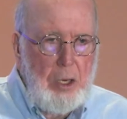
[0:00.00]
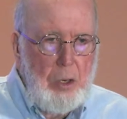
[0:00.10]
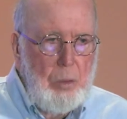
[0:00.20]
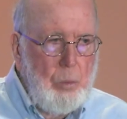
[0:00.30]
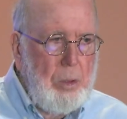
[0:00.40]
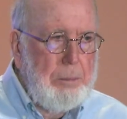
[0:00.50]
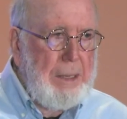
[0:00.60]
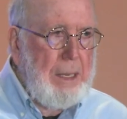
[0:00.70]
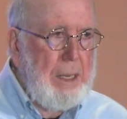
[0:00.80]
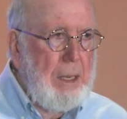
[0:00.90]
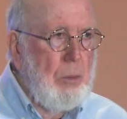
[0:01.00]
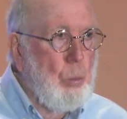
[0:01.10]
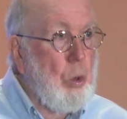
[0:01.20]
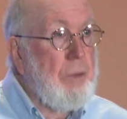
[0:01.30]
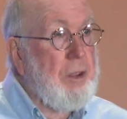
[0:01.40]
would be
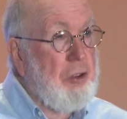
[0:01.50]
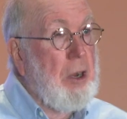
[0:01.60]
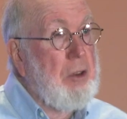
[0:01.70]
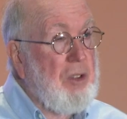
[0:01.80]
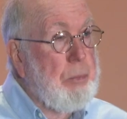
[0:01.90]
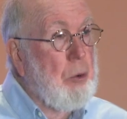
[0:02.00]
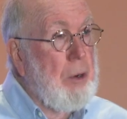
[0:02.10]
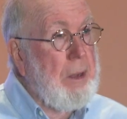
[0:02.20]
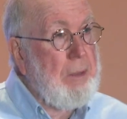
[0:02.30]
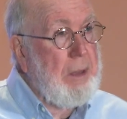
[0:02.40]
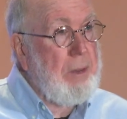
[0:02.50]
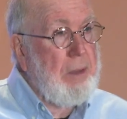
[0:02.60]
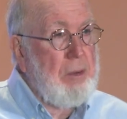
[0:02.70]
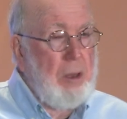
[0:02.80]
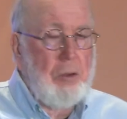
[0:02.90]
worth trying to explore as,
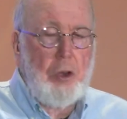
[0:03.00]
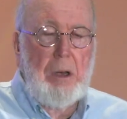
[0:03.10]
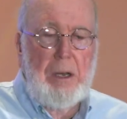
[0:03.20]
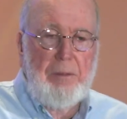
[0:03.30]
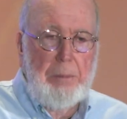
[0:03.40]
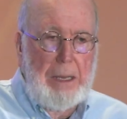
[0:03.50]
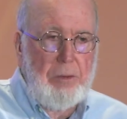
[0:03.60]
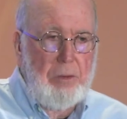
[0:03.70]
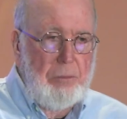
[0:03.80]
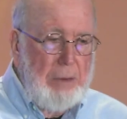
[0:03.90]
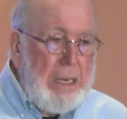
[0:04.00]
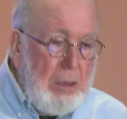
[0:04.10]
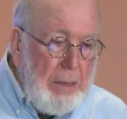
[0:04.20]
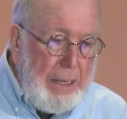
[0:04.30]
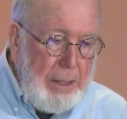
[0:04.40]
as an alternative means to
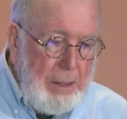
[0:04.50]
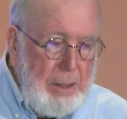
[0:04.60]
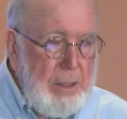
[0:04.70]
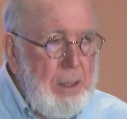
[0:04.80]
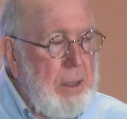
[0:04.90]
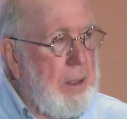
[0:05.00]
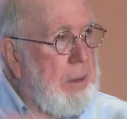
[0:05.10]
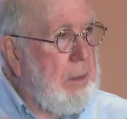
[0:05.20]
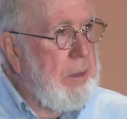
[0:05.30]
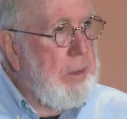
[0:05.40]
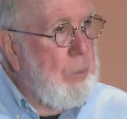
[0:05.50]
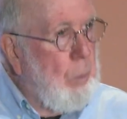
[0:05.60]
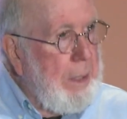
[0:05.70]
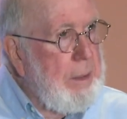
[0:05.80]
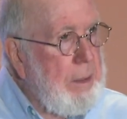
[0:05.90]
regulate
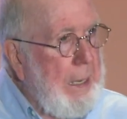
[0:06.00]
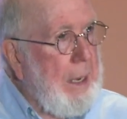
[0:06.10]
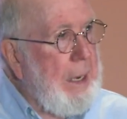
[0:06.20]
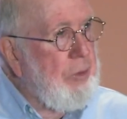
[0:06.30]
what AIs